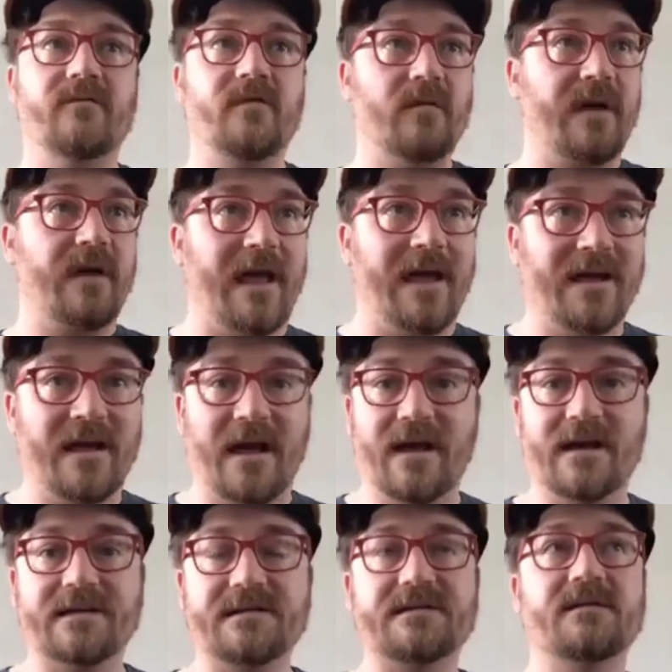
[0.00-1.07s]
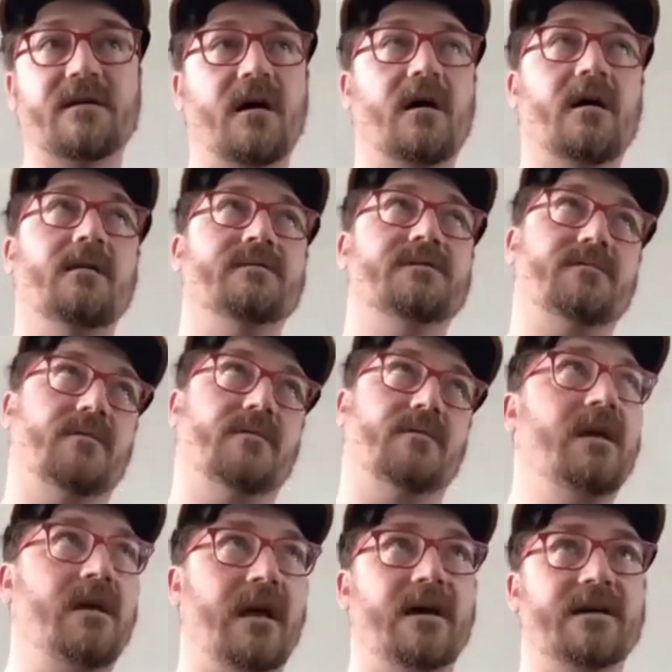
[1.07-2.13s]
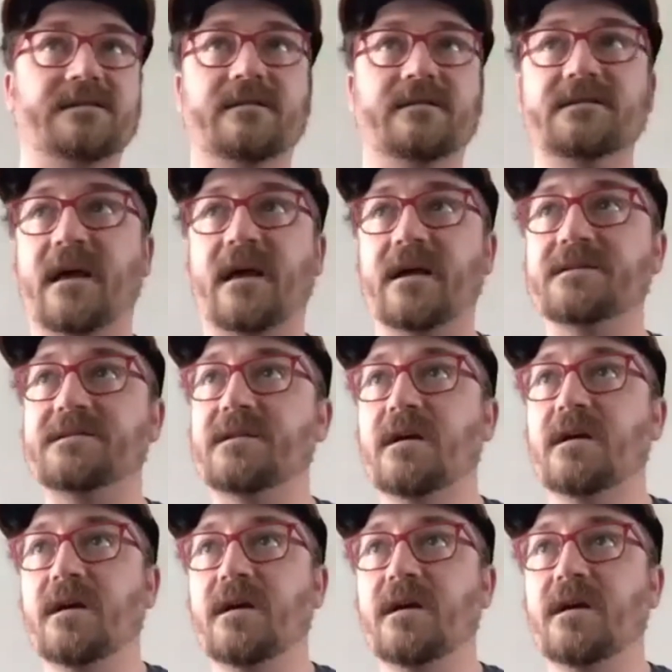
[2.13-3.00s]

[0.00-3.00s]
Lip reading: doing EKS in this case?